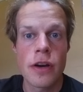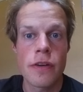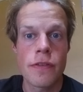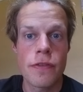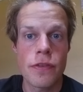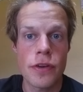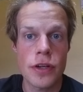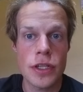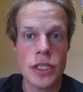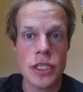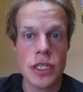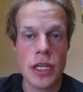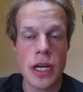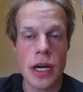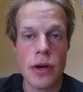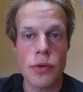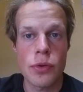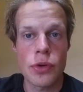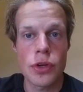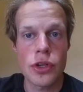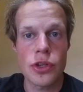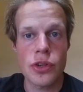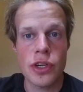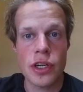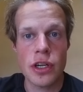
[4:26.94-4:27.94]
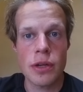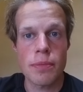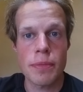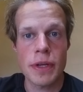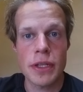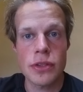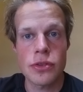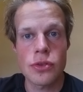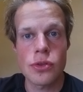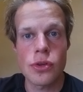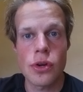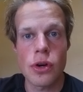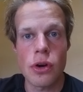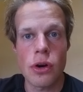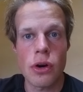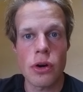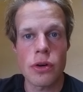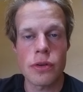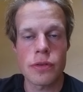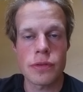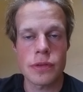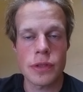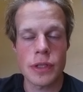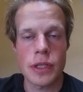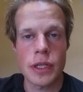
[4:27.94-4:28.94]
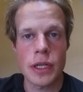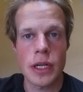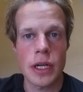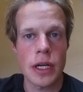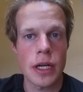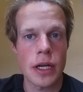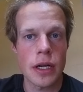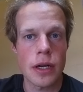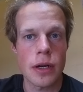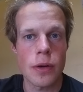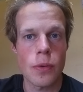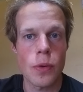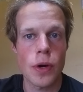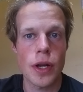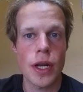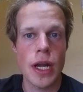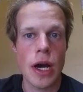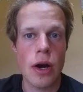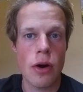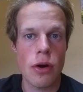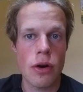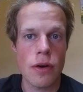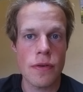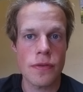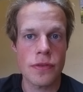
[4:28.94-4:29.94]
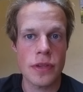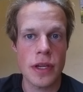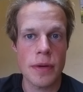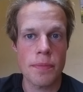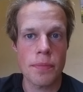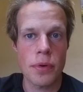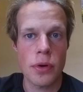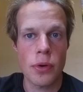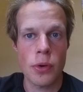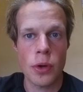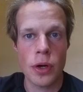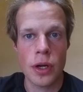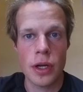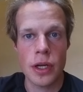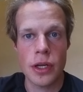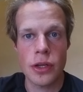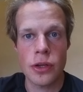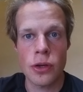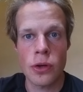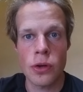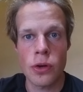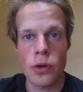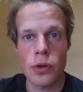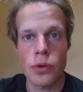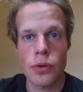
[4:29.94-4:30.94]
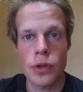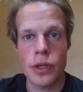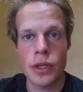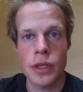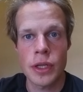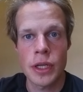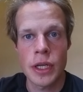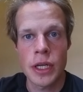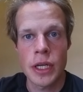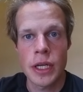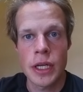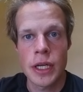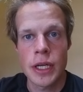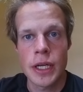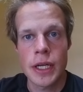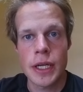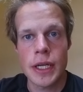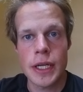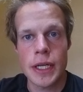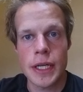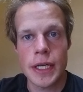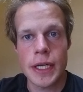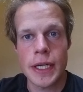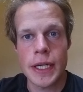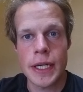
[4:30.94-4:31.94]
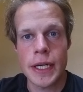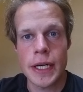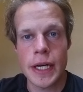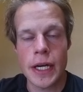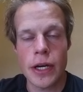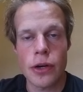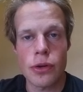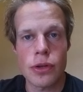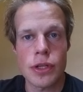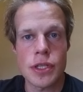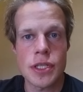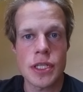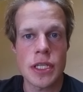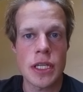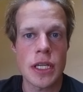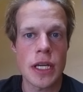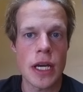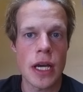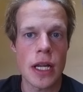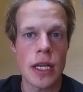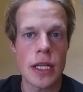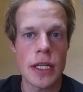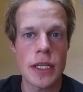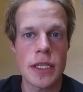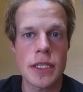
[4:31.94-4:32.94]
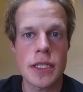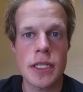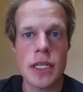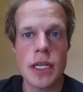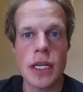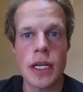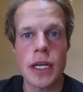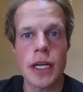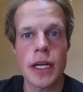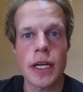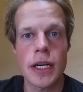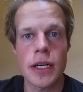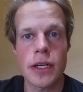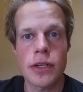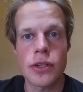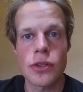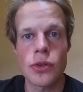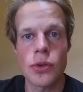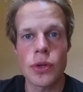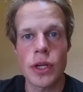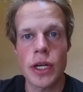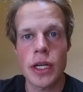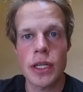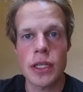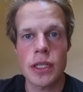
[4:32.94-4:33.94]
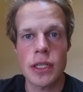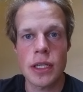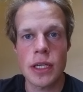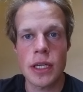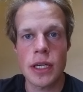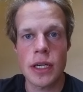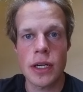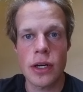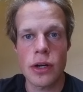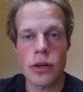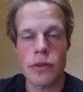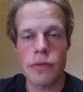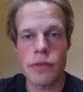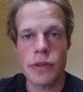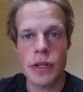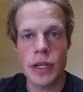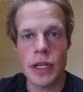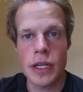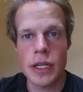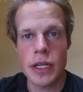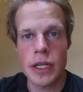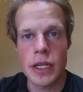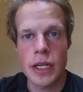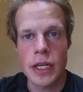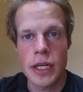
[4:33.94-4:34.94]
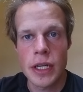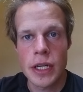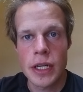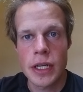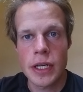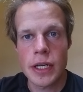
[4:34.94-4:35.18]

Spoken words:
First, I wouldn't recommend to go over 1 hour of tempo work in your long run. I only see the elites do that over here.